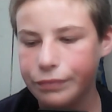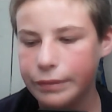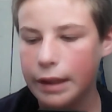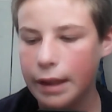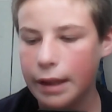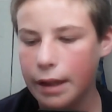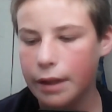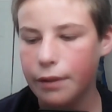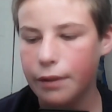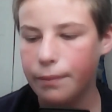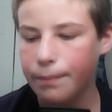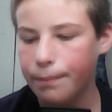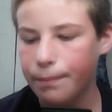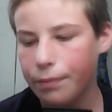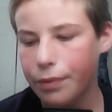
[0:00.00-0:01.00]

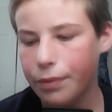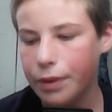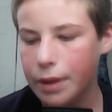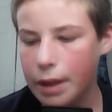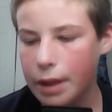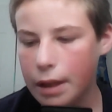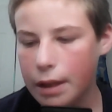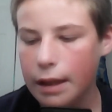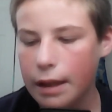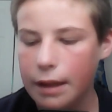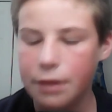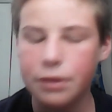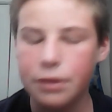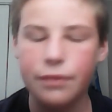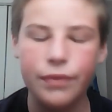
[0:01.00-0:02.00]

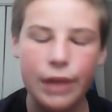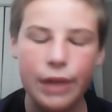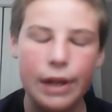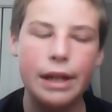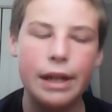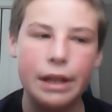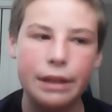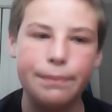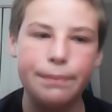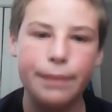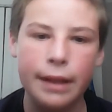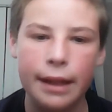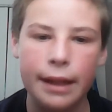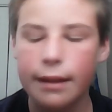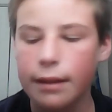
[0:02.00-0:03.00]
think it was a very good
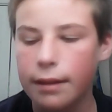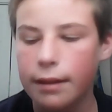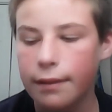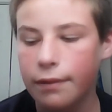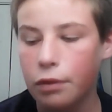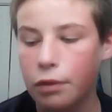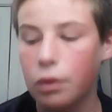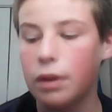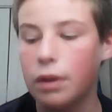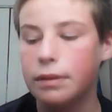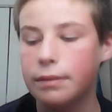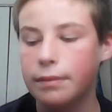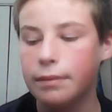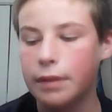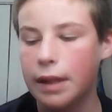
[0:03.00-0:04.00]
pick for
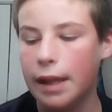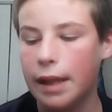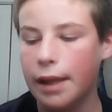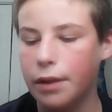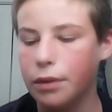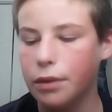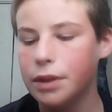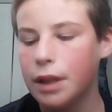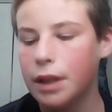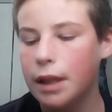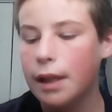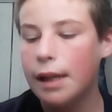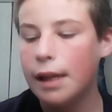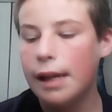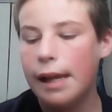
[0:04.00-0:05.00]
the Eagles.
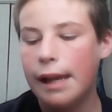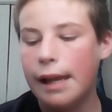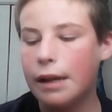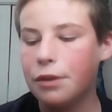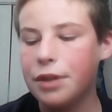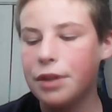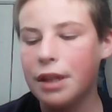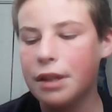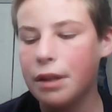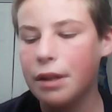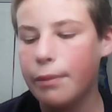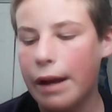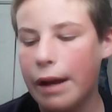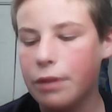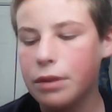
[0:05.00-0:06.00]
And I don't think they're
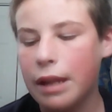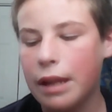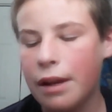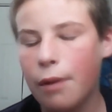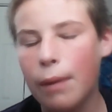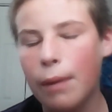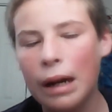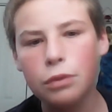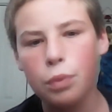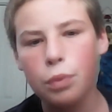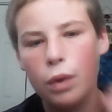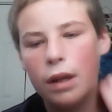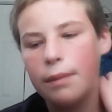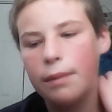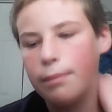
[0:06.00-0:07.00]
round
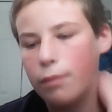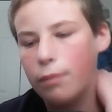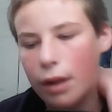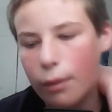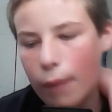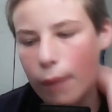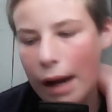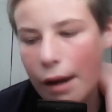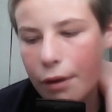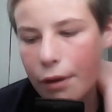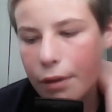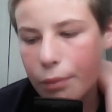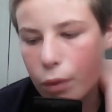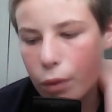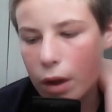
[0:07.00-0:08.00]

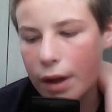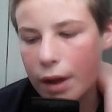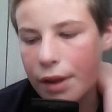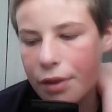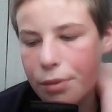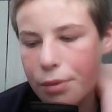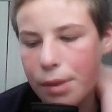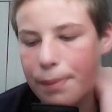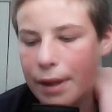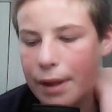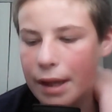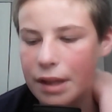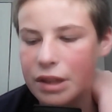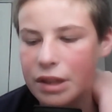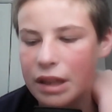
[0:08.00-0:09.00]
1 and 3
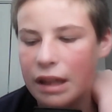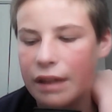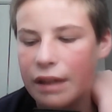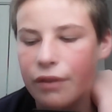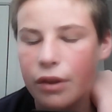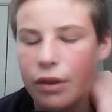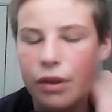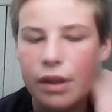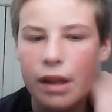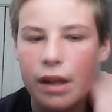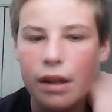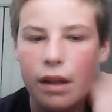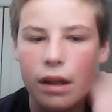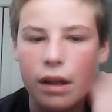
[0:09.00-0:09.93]
picks for the